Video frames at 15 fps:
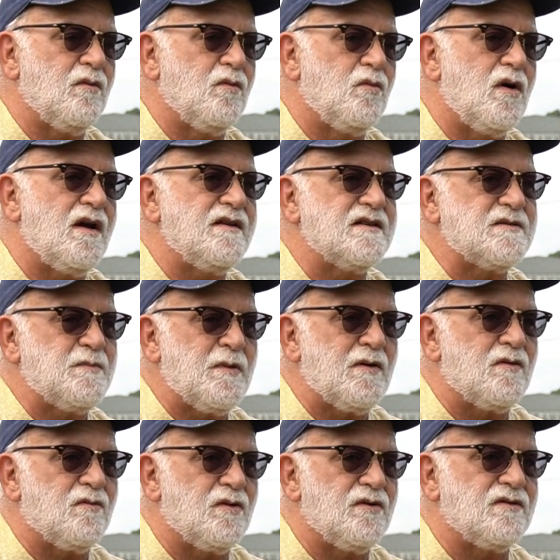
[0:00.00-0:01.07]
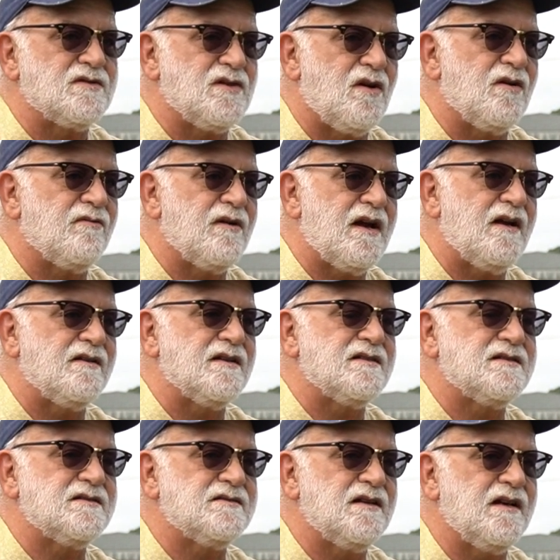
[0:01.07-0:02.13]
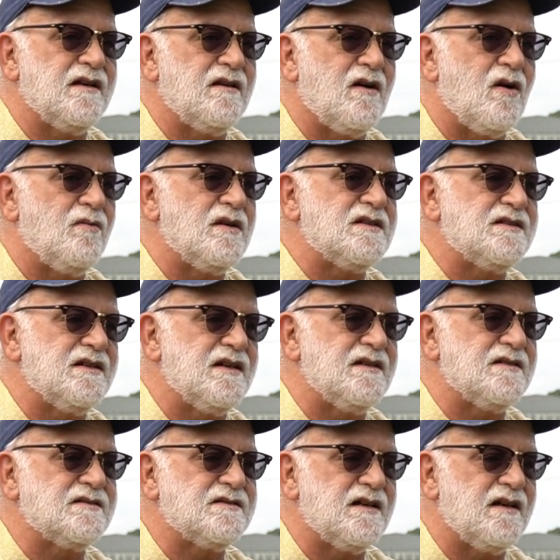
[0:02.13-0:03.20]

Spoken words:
One, the spirit world's all around us and always is.